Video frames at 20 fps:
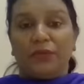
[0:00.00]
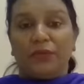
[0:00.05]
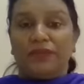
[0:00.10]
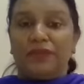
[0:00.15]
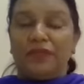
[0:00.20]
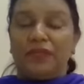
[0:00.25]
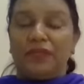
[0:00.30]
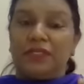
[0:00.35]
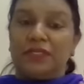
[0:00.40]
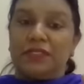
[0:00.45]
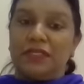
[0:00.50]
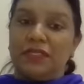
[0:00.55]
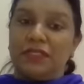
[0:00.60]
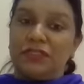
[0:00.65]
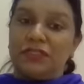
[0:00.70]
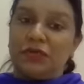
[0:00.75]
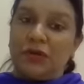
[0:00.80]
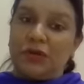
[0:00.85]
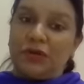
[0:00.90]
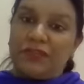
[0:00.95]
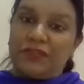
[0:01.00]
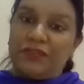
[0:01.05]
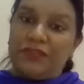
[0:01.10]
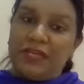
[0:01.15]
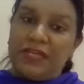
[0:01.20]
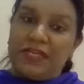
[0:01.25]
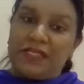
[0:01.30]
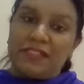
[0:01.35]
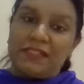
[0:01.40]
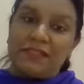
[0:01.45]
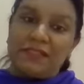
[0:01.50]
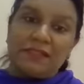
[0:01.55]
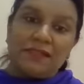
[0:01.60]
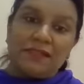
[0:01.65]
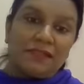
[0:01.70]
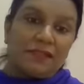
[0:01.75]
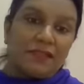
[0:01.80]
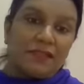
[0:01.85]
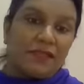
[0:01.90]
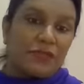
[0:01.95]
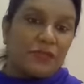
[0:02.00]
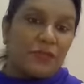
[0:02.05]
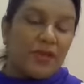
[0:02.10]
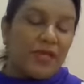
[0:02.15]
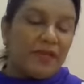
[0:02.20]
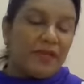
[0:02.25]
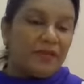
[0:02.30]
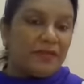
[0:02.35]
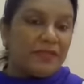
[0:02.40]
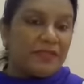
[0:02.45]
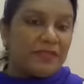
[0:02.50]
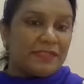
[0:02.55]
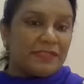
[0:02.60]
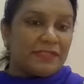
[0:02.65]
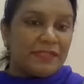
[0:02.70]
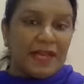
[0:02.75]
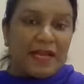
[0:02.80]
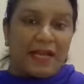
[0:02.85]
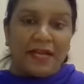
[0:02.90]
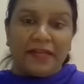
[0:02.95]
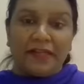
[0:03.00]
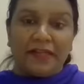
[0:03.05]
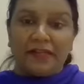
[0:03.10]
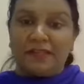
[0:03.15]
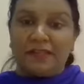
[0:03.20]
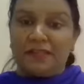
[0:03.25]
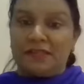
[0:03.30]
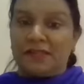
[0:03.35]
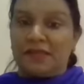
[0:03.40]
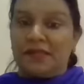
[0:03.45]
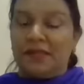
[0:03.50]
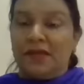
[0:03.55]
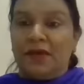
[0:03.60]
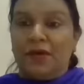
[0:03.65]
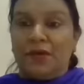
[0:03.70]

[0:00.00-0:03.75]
We've learned in our geography lessons that where there is land,